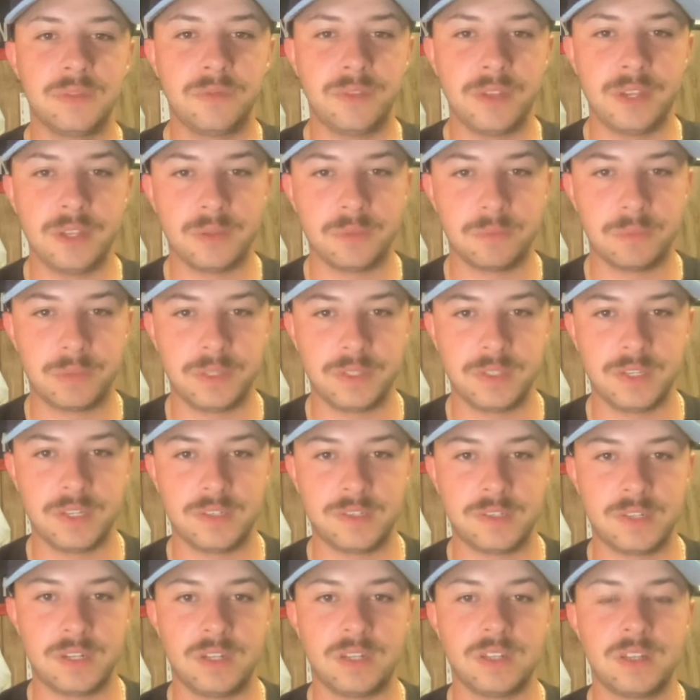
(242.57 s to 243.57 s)
field
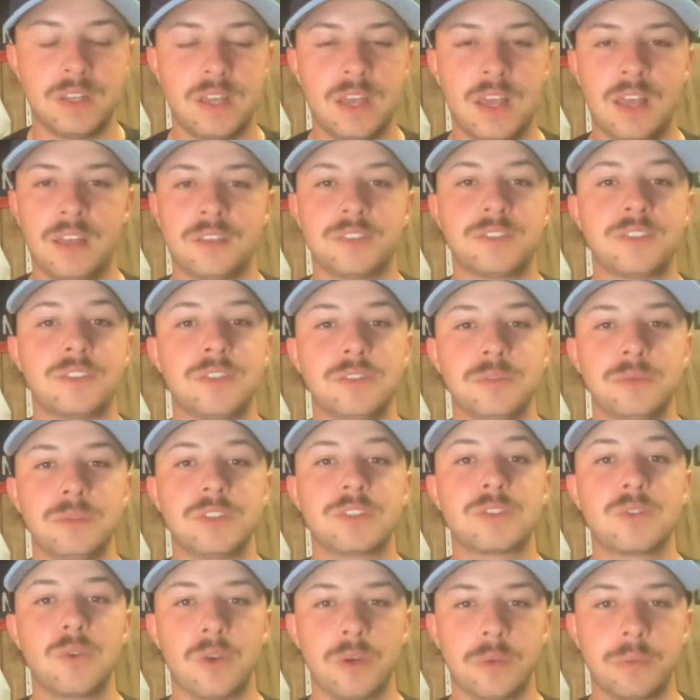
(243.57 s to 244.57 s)
position, uh, excuse me,
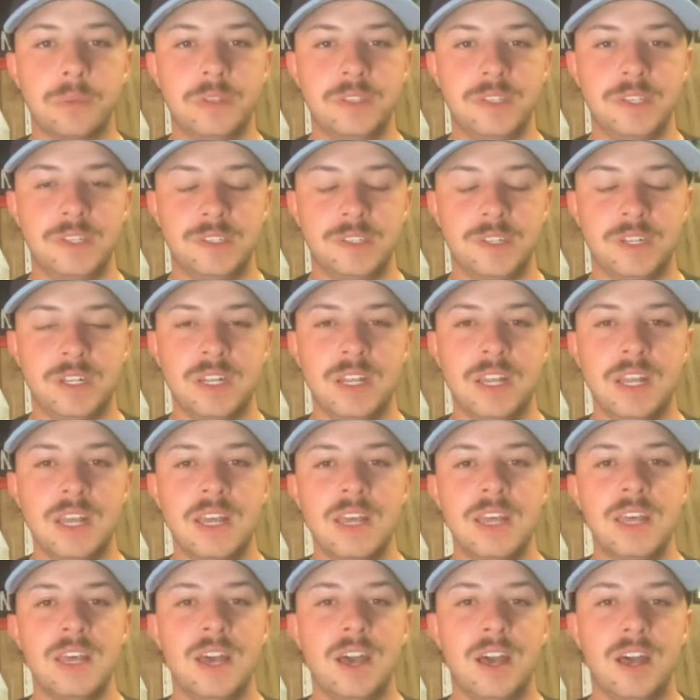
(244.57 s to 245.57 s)
scoring position
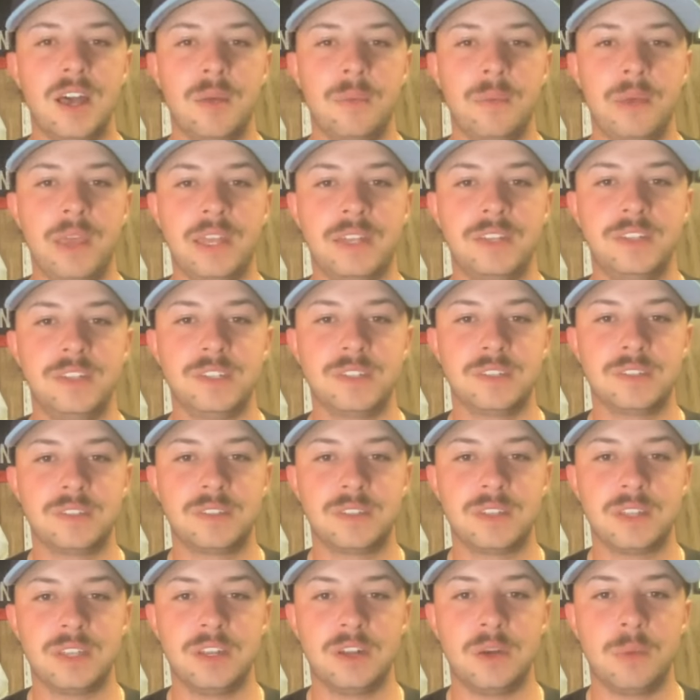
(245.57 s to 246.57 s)
um, and
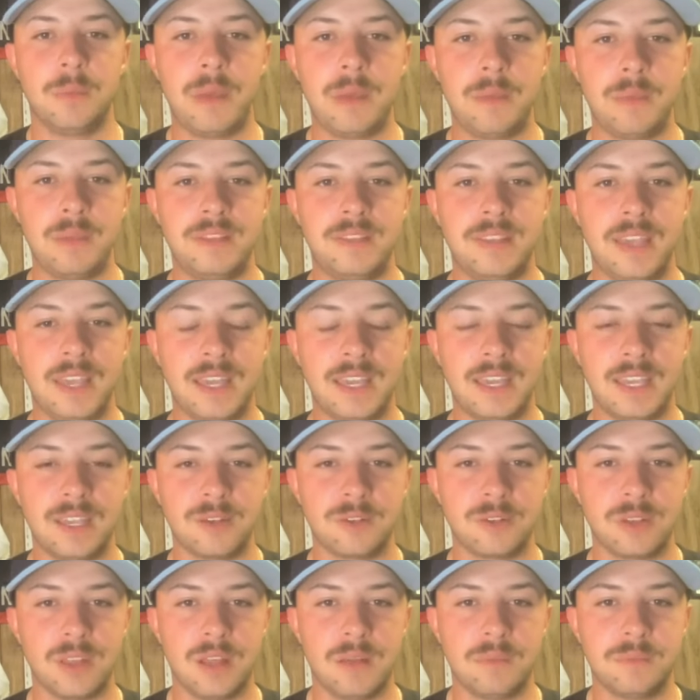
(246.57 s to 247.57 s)
just you know maybe taking
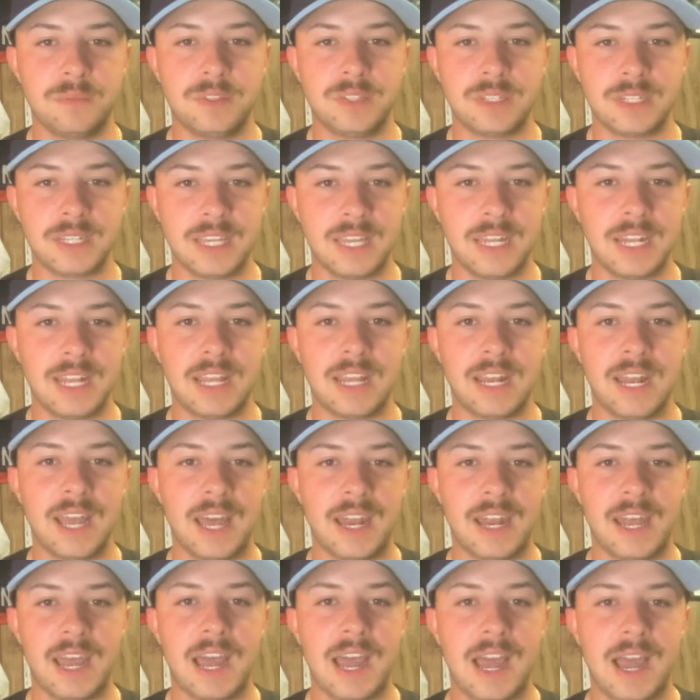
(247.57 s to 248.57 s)
your lumps and getting it
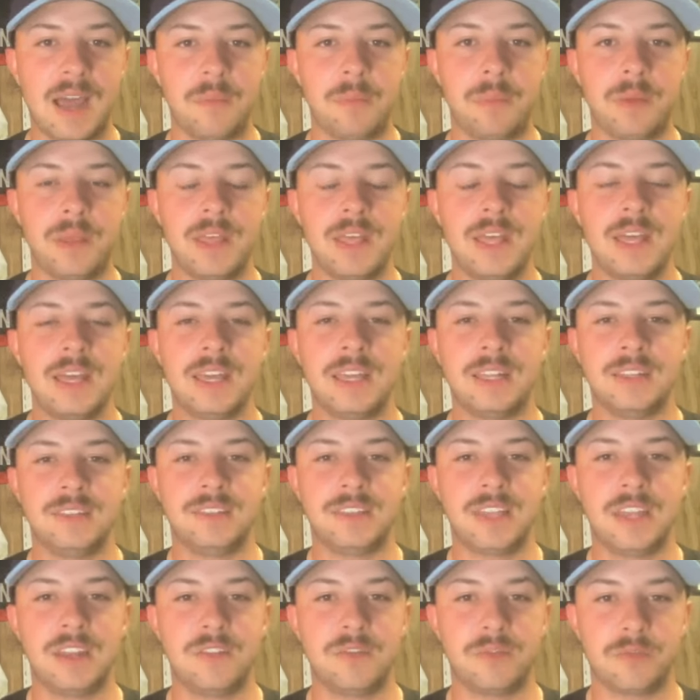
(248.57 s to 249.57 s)
on a hop
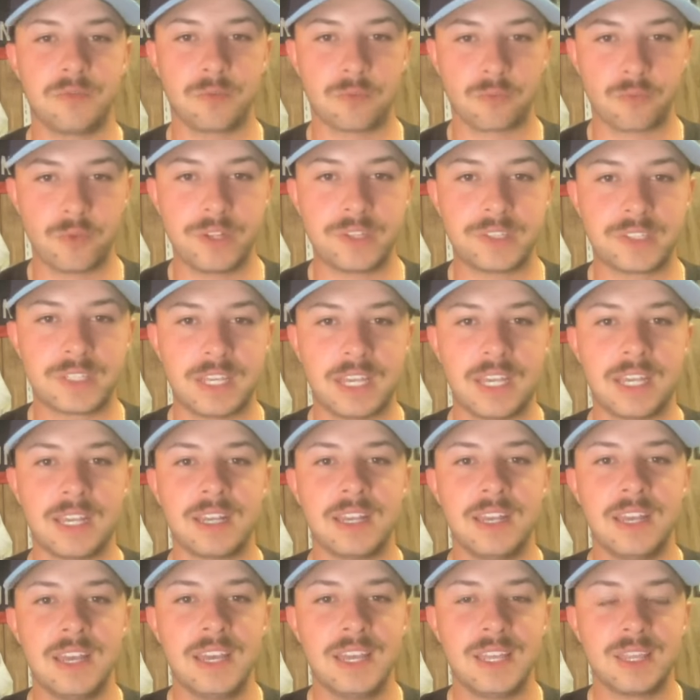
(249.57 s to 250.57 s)
instead of
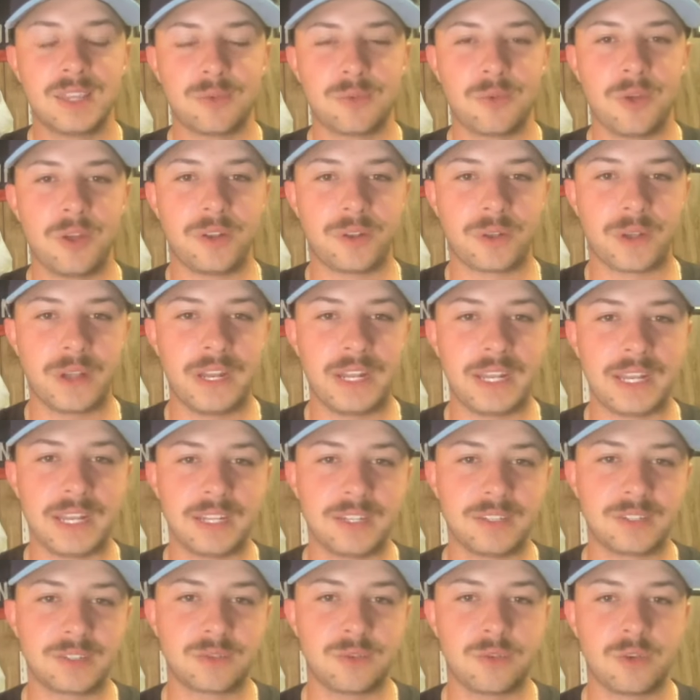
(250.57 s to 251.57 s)
risking the runner getting
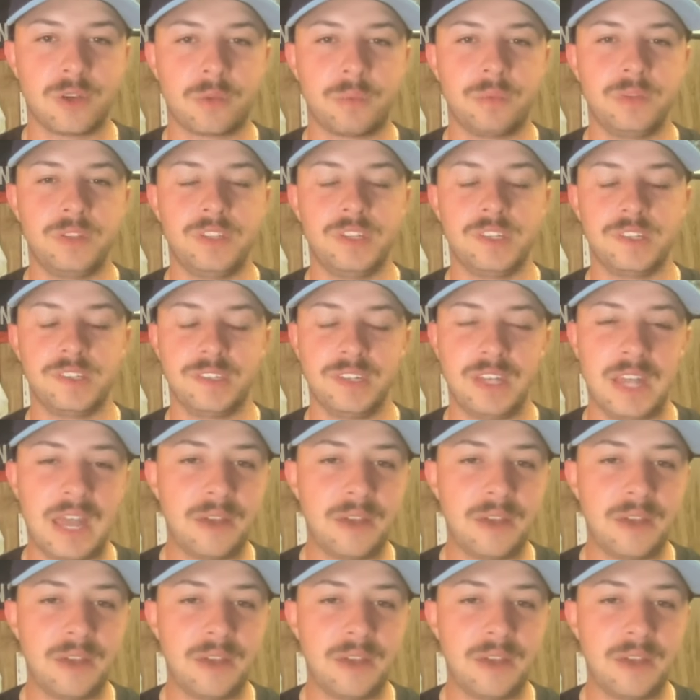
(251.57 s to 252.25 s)
in a scoring position.